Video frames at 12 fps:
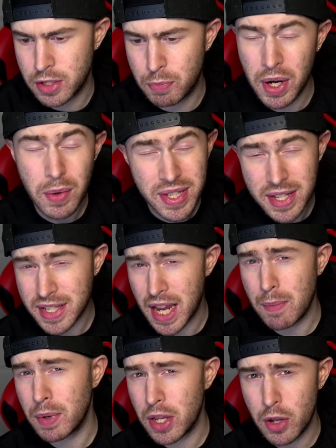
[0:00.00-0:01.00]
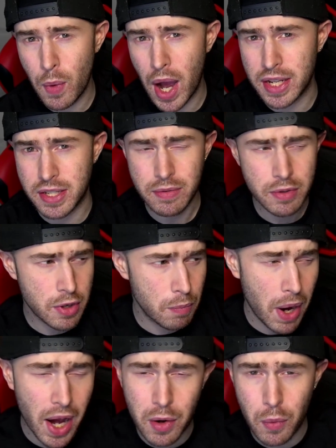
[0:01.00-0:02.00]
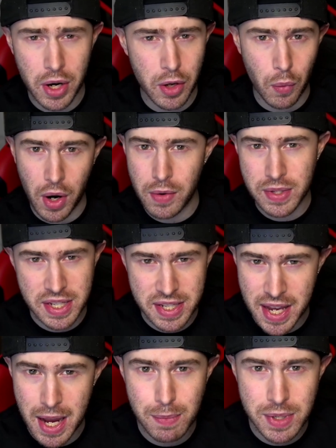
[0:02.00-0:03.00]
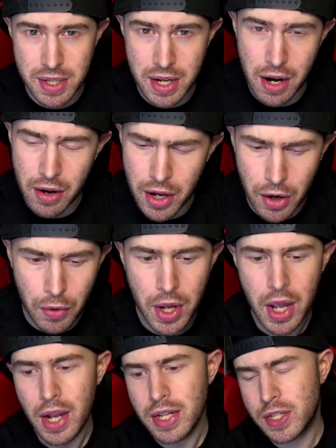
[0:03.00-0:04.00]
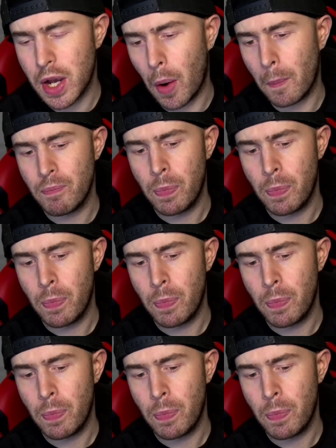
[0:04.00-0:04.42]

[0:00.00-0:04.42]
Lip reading: But it was the same in the US. No matter where you were, it was the same scenario. So,